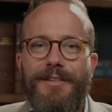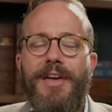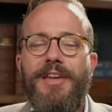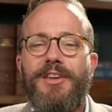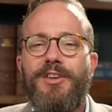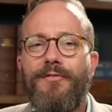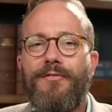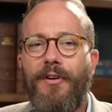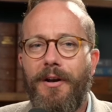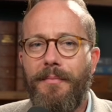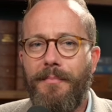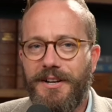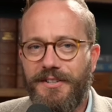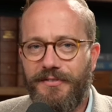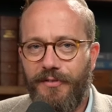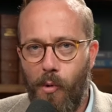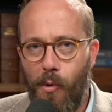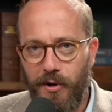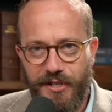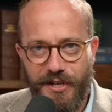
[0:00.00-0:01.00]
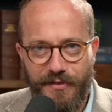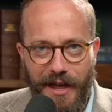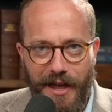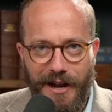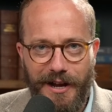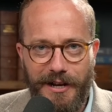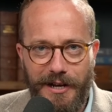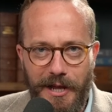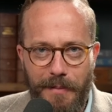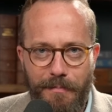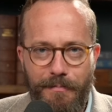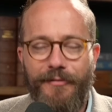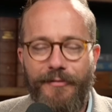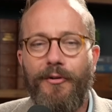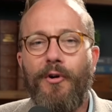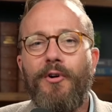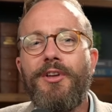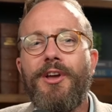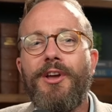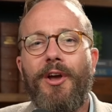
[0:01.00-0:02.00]
Thank you very much for watching that clip.
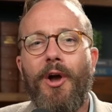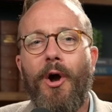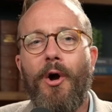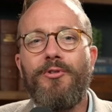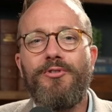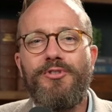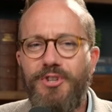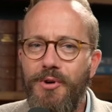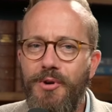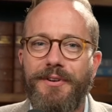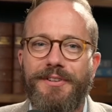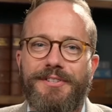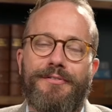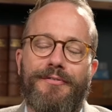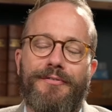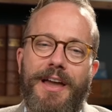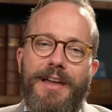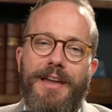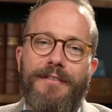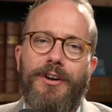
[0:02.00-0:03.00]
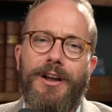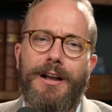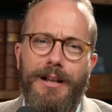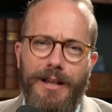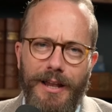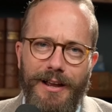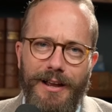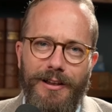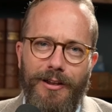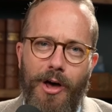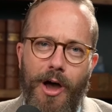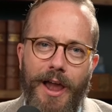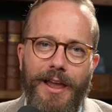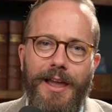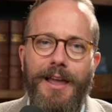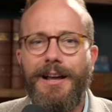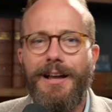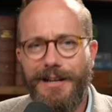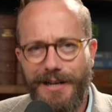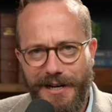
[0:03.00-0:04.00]
Before you go, do us a favor, click
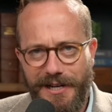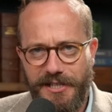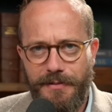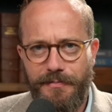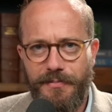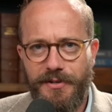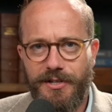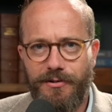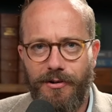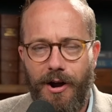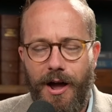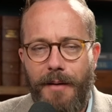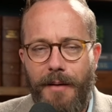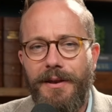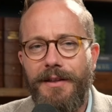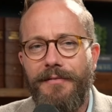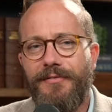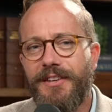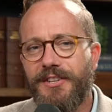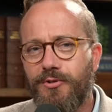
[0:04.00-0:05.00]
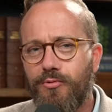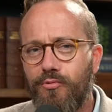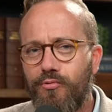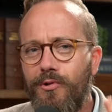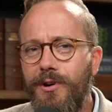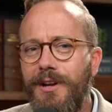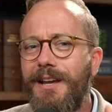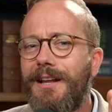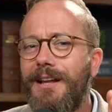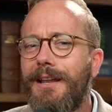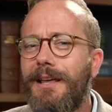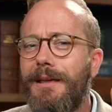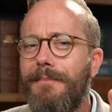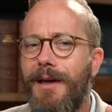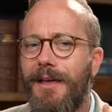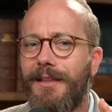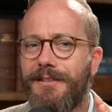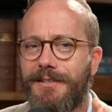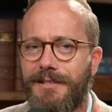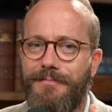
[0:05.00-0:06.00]
like, click subscribe, and if this really
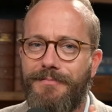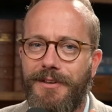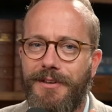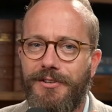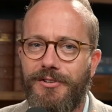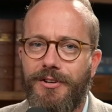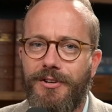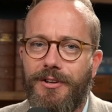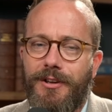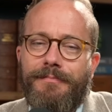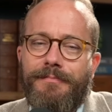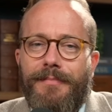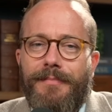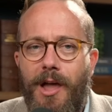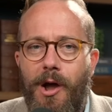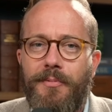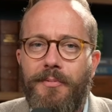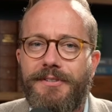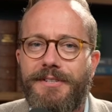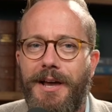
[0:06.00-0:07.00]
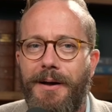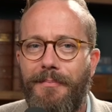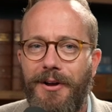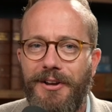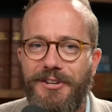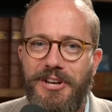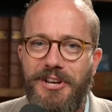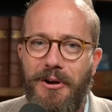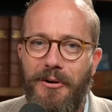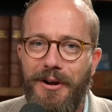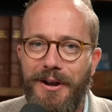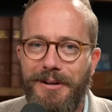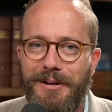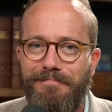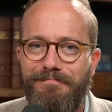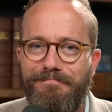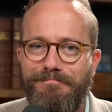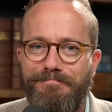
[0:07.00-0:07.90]
meant something to you, help us out by sharing it.